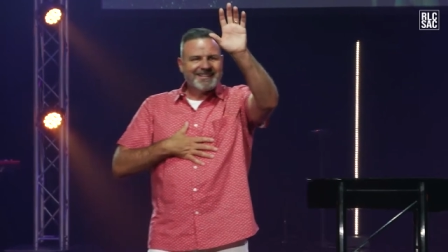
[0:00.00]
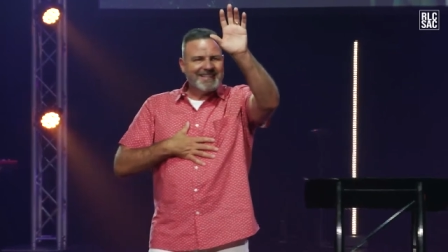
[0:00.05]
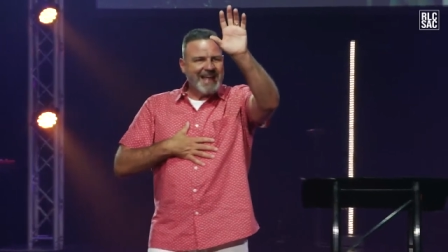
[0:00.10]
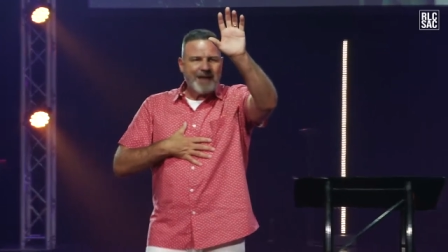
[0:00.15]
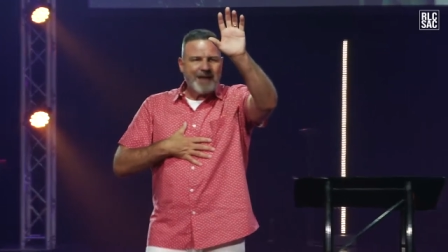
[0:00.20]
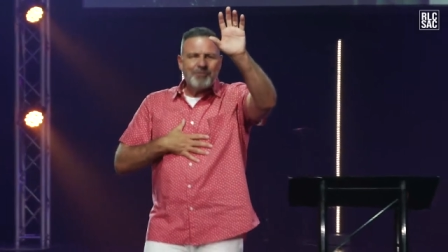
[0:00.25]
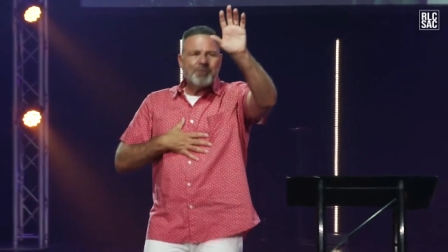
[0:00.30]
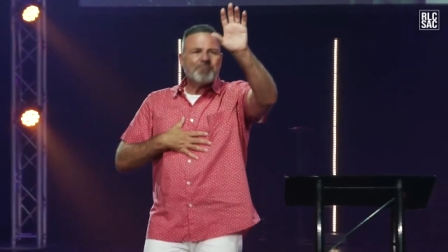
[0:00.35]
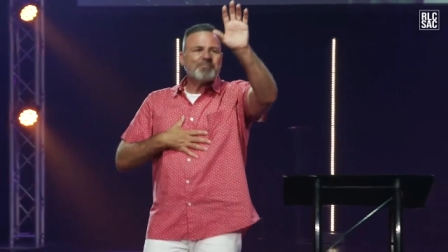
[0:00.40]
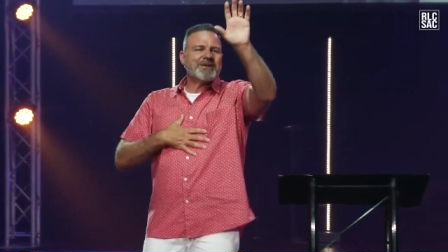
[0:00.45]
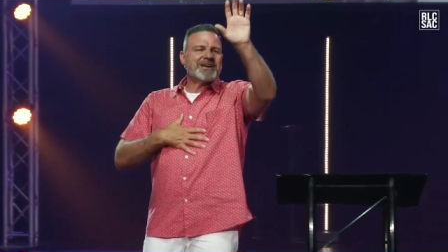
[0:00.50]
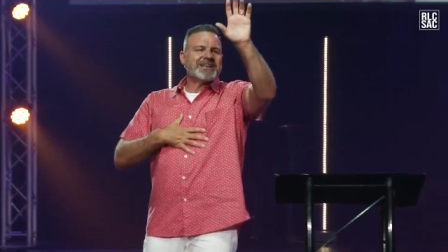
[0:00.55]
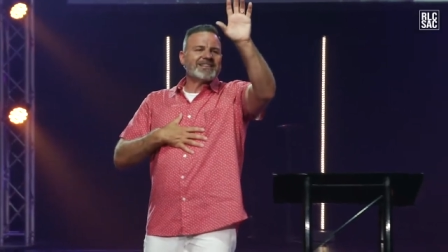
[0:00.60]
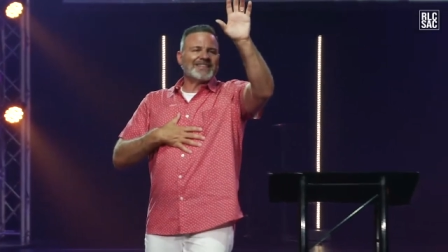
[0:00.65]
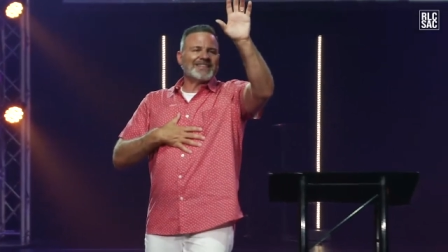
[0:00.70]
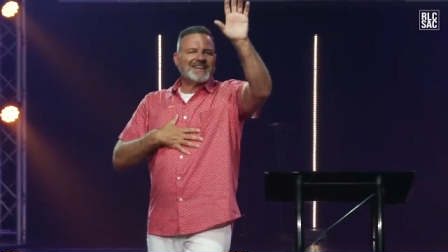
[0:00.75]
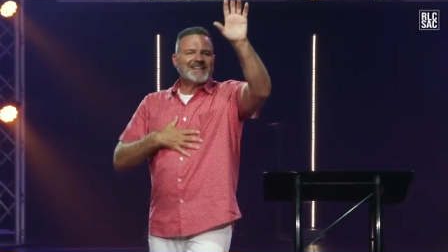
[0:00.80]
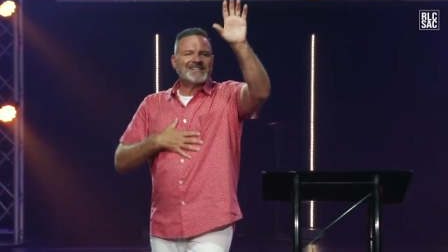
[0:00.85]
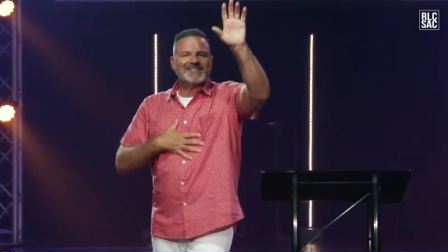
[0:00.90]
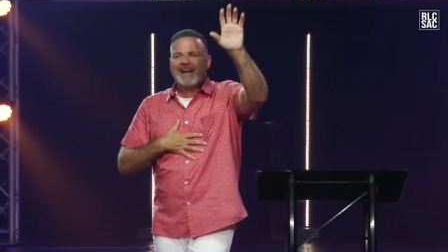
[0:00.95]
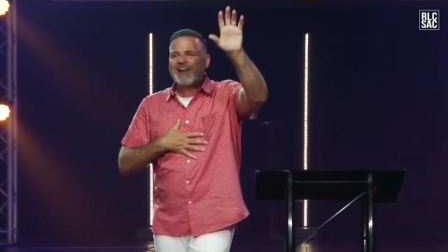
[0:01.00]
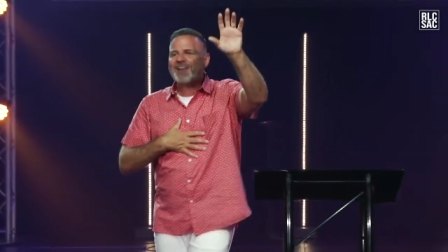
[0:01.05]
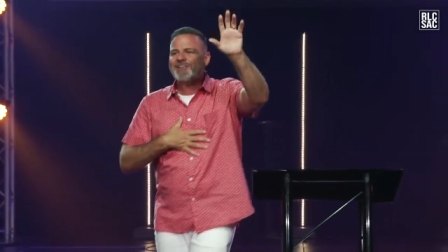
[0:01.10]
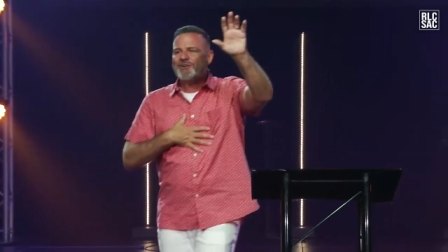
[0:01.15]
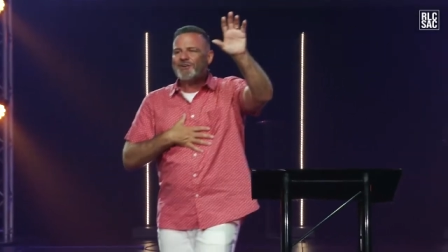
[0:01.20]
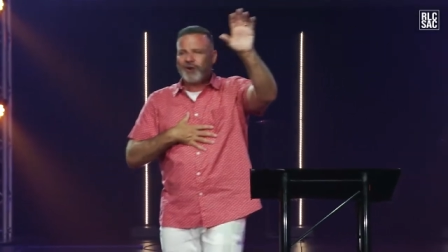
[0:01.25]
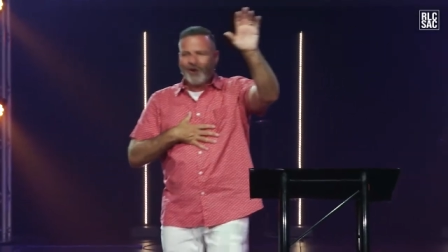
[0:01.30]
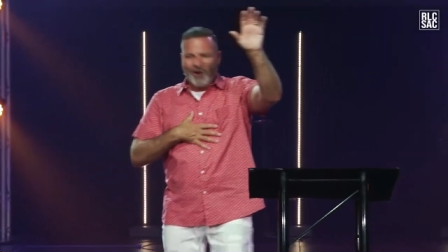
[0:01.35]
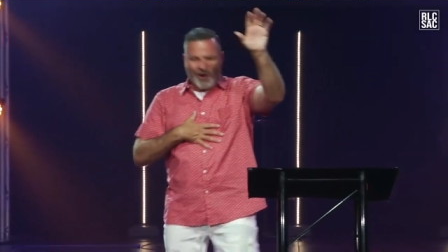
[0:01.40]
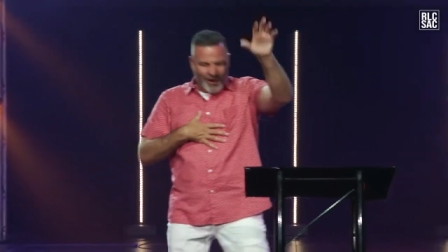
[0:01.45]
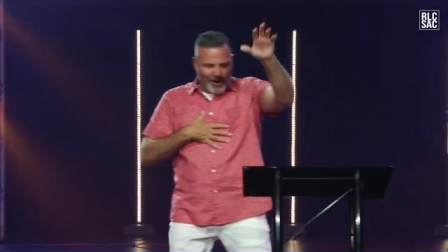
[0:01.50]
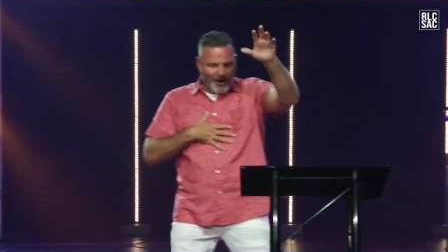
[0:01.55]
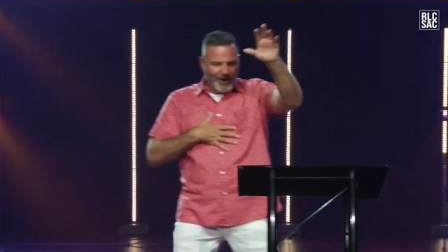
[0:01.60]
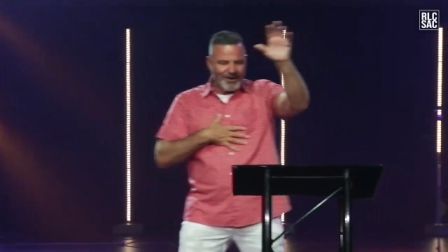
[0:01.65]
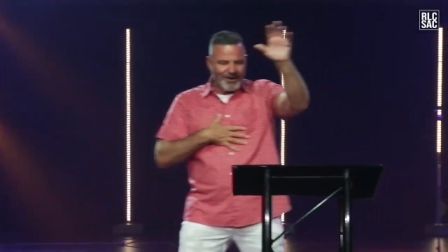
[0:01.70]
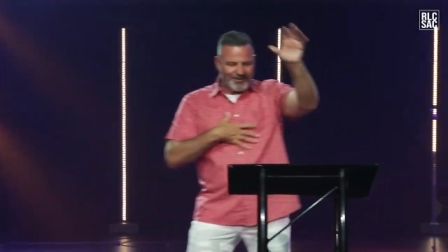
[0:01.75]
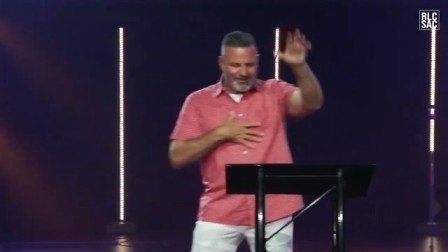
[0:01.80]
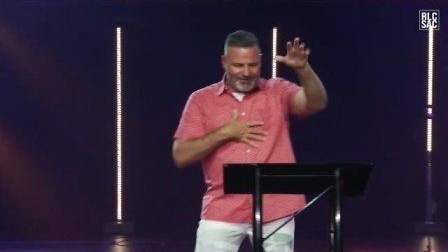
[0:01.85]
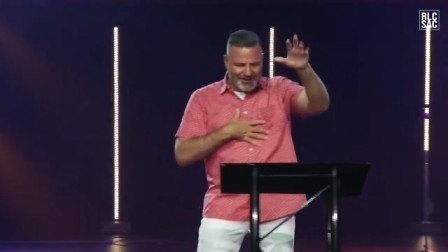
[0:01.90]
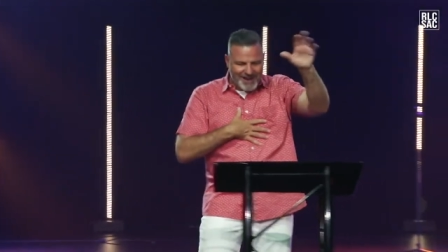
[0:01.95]
That will bring things out of your
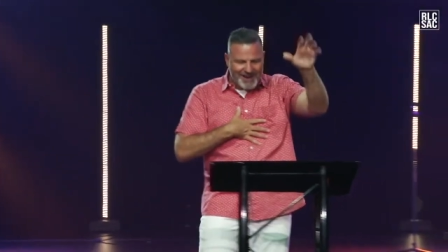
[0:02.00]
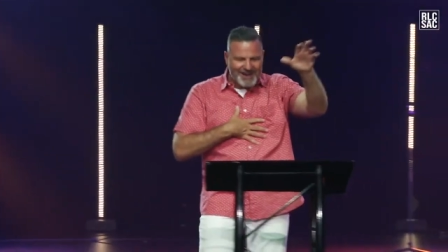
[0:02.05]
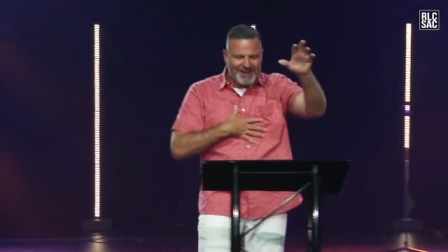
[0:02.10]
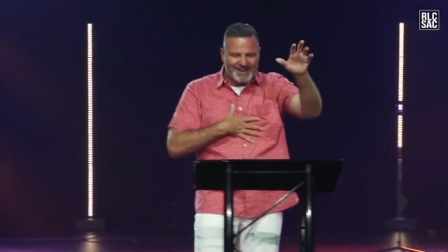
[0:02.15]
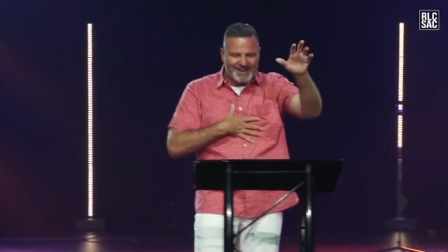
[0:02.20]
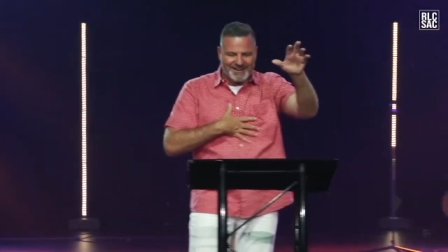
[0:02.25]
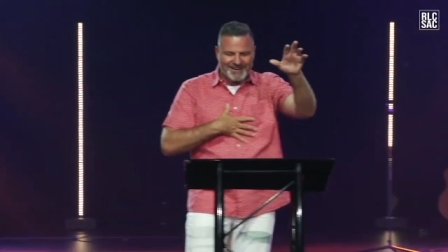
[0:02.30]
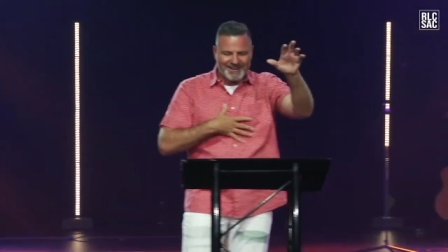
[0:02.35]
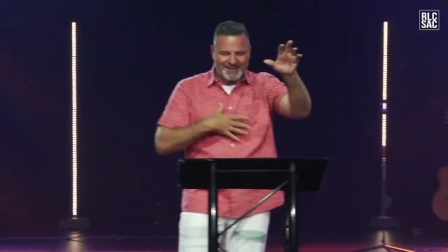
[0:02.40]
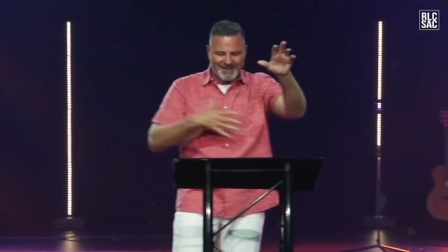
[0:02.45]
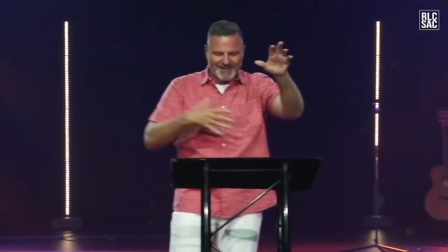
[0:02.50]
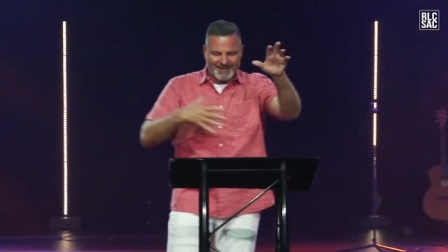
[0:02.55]
heart, right?